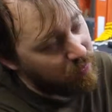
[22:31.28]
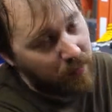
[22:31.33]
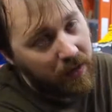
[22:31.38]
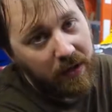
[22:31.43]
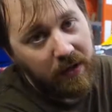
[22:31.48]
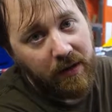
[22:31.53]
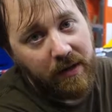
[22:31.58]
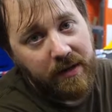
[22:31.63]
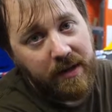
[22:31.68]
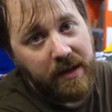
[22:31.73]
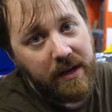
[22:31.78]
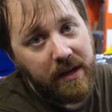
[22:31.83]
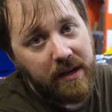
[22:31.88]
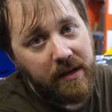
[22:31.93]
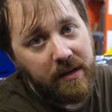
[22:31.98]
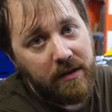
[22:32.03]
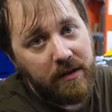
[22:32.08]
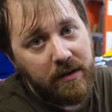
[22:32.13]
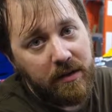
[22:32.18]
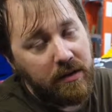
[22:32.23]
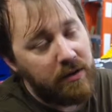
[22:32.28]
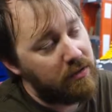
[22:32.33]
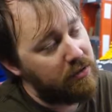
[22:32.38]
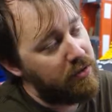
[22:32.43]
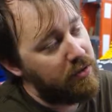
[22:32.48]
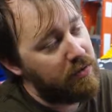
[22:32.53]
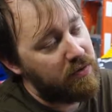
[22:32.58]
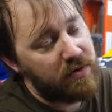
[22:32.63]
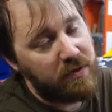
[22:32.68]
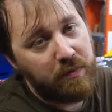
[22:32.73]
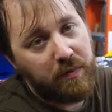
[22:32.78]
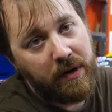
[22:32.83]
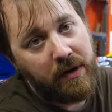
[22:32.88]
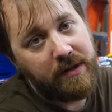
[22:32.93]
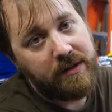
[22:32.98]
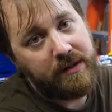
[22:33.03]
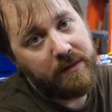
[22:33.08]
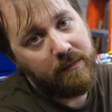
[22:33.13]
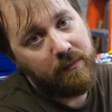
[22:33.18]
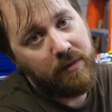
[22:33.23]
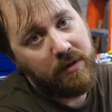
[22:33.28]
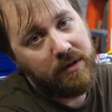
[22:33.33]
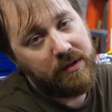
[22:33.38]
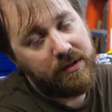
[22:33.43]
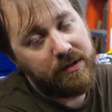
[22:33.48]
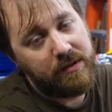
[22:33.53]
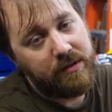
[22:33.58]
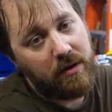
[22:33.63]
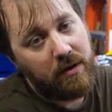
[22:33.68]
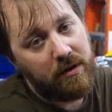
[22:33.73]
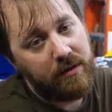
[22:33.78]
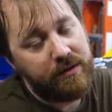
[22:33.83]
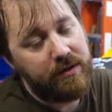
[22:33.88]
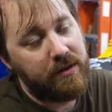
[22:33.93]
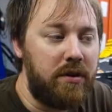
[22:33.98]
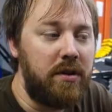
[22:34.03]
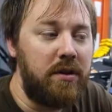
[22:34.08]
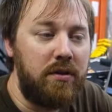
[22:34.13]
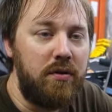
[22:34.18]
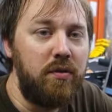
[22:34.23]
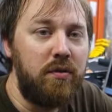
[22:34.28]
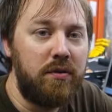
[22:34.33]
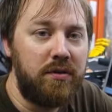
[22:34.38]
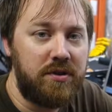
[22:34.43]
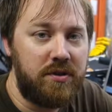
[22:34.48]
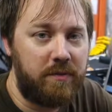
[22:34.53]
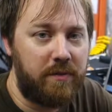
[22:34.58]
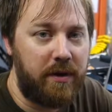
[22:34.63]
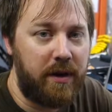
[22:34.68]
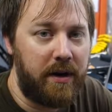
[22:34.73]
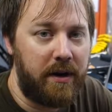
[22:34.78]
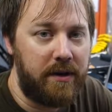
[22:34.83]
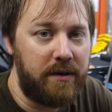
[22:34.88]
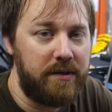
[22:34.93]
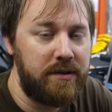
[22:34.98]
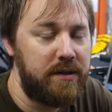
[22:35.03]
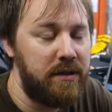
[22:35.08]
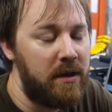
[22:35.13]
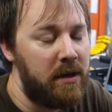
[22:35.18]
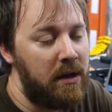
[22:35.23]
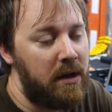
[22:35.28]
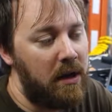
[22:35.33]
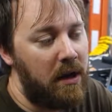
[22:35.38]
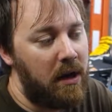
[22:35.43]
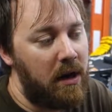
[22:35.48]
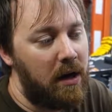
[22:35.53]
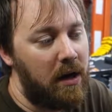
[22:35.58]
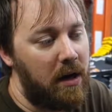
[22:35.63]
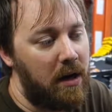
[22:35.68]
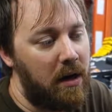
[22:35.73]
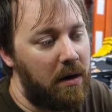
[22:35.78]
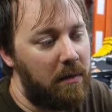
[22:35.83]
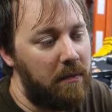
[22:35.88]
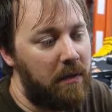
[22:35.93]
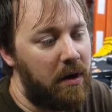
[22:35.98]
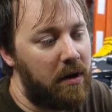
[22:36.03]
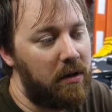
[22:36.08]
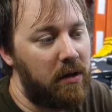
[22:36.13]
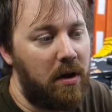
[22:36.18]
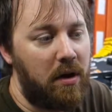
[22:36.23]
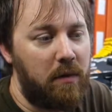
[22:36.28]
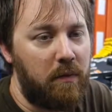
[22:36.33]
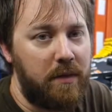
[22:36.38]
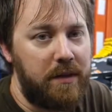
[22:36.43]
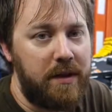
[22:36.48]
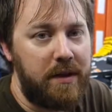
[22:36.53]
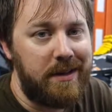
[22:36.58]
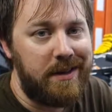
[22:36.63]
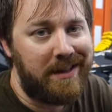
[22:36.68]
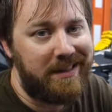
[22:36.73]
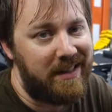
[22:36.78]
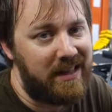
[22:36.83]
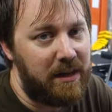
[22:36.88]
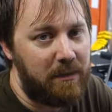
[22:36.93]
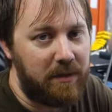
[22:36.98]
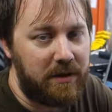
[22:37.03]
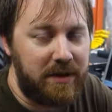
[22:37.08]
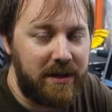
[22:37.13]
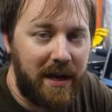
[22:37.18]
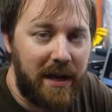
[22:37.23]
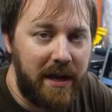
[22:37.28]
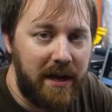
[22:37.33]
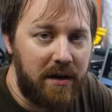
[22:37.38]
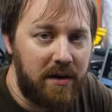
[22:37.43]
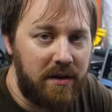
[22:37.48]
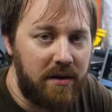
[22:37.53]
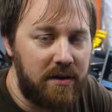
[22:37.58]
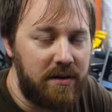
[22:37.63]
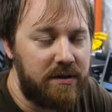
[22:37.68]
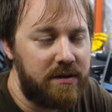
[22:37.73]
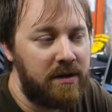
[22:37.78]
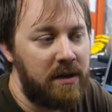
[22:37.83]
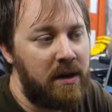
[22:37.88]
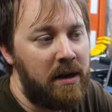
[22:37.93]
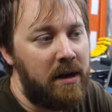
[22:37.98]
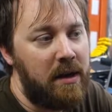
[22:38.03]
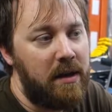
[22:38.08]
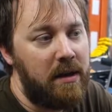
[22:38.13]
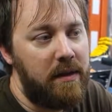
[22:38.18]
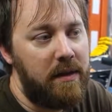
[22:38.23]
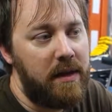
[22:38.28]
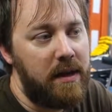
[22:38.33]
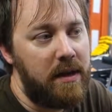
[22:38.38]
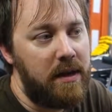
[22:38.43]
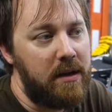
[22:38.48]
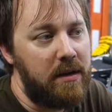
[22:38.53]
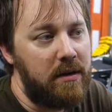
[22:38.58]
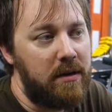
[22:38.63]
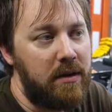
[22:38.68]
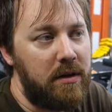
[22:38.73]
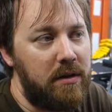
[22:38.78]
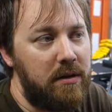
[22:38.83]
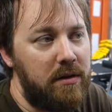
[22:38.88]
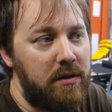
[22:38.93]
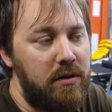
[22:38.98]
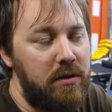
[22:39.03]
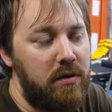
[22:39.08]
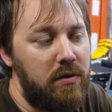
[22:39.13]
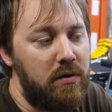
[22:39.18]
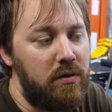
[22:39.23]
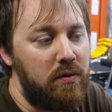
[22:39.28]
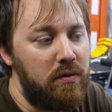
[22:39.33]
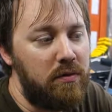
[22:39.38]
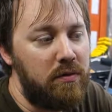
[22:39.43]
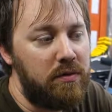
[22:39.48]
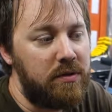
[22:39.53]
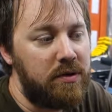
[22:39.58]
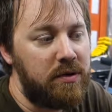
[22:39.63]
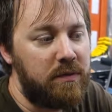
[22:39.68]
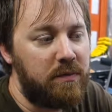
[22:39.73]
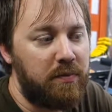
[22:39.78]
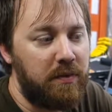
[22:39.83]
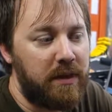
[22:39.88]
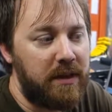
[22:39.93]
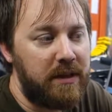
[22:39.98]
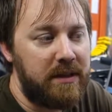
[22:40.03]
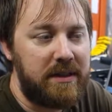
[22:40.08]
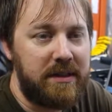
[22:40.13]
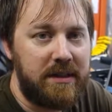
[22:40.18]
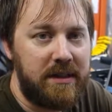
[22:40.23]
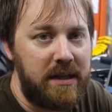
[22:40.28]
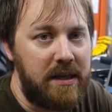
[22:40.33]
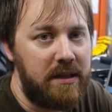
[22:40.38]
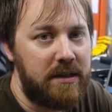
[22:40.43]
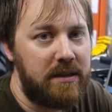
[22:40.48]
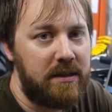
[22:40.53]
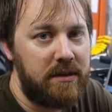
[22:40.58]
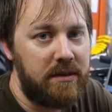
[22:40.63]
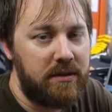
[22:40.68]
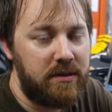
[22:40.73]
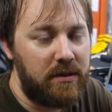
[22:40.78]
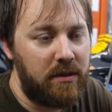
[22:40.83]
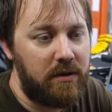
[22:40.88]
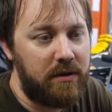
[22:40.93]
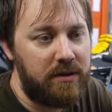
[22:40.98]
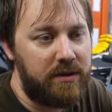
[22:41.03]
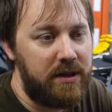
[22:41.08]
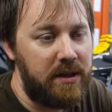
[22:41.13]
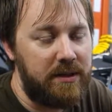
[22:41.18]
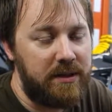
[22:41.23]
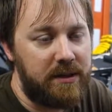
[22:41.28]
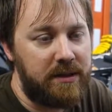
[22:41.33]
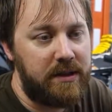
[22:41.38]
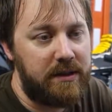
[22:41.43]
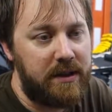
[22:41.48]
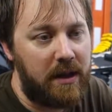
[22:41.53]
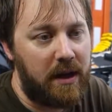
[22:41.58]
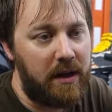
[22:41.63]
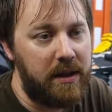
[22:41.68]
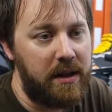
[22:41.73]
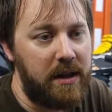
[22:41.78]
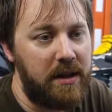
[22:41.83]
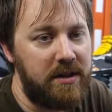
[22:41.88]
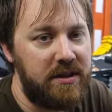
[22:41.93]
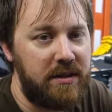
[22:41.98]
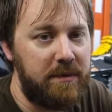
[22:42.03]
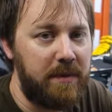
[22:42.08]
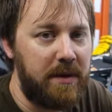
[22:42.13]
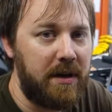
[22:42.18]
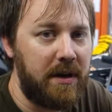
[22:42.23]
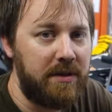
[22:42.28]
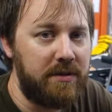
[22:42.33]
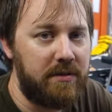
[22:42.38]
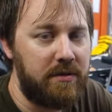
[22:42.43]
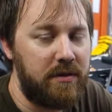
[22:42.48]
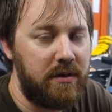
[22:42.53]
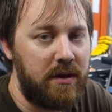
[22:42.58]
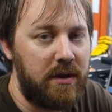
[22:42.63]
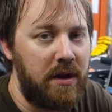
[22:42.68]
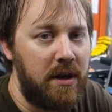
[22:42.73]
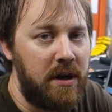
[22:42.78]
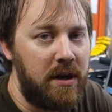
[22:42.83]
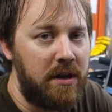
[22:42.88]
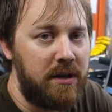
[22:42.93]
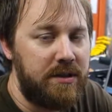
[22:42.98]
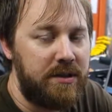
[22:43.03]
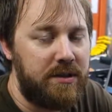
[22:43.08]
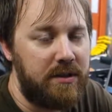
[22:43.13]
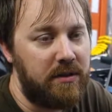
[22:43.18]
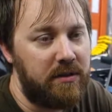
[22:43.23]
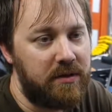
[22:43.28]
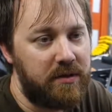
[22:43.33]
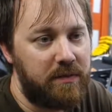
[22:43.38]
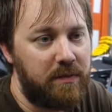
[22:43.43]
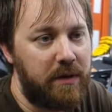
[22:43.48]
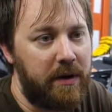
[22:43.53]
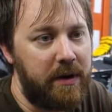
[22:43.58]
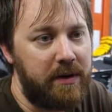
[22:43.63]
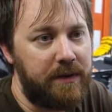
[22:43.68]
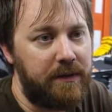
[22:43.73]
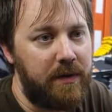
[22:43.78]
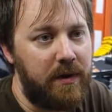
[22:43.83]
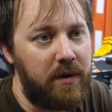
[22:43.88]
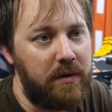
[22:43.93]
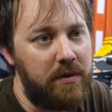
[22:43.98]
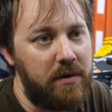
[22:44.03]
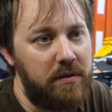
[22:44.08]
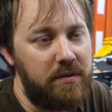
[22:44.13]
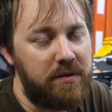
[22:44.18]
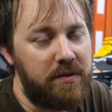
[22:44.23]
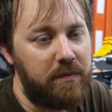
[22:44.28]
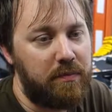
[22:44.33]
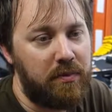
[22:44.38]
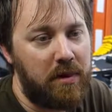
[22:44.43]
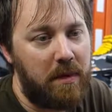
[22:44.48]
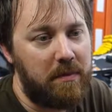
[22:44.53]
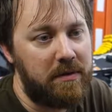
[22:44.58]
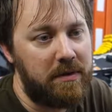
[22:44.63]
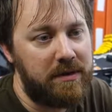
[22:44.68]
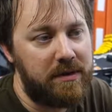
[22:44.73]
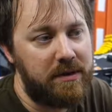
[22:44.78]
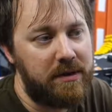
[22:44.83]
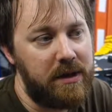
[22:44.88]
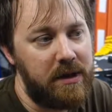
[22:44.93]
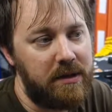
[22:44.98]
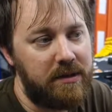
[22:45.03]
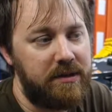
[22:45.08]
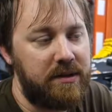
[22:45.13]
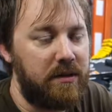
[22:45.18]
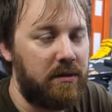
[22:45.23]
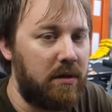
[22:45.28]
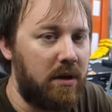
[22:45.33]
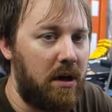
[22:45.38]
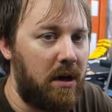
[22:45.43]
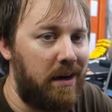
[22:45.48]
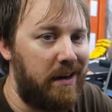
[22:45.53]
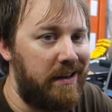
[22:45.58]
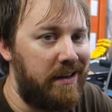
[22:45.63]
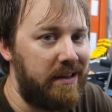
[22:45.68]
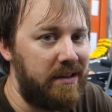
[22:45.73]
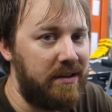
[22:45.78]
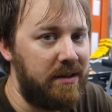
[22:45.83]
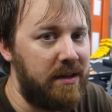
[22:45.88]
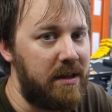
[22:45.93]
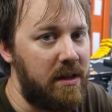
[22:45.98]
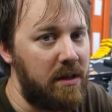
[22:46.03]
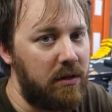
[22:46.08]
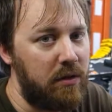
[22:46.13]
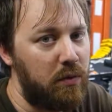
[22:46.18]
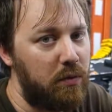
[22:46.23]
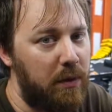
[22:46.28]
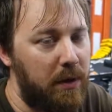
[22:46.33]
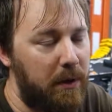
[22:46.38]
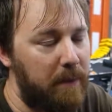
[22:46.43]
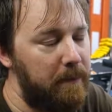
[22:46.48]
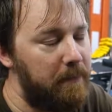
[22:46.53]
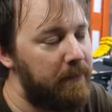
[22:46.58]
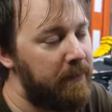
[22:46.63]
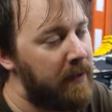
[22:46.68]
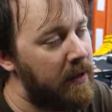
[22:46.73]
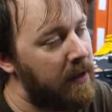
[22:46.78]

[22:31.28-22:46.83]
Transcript: well, there's new springs that were installed, the dual springs, along with the titanium retainers, the new spring seats, so the seats that sit down in the engine, because they're steel springs, if you don't use the proper seats, it'll cut into the aluminum.